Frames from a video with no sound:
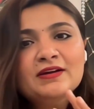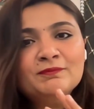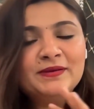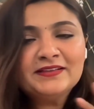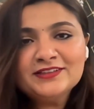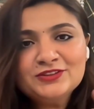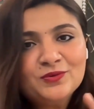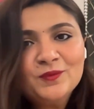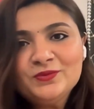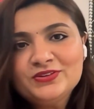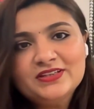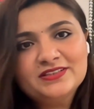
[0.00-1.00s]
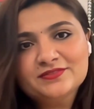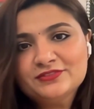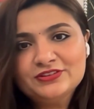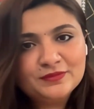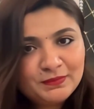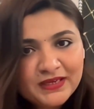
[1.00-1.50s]
building your creative
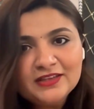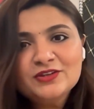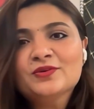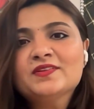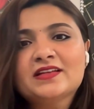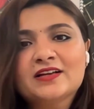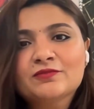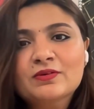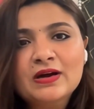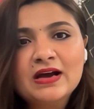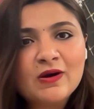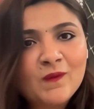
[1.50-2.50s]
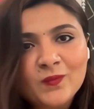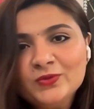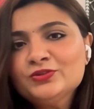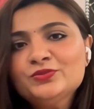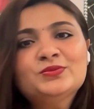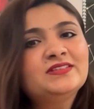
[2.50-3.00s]
career, being yourself all
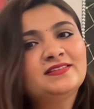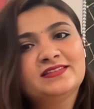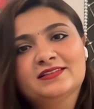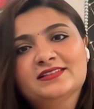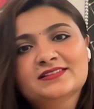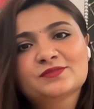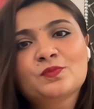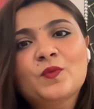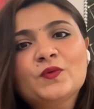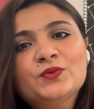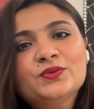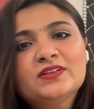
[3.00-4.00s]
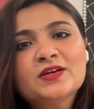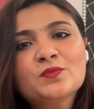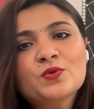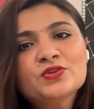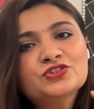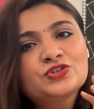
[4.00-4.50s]
through these years? What do you think
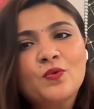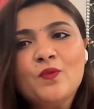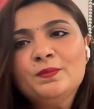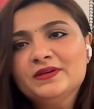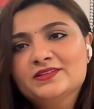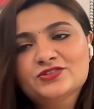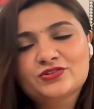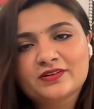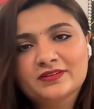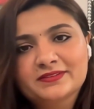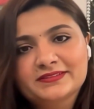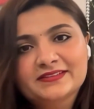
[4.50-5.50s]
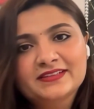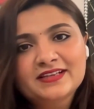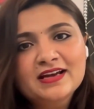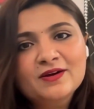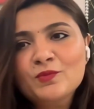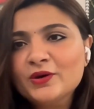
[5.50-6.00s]
was your biggest struggle?
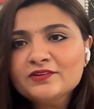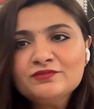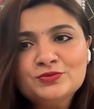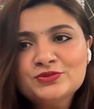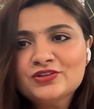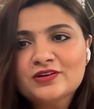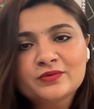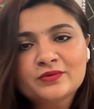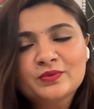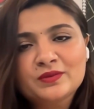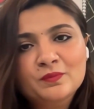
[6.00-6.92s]
What have you struggled with the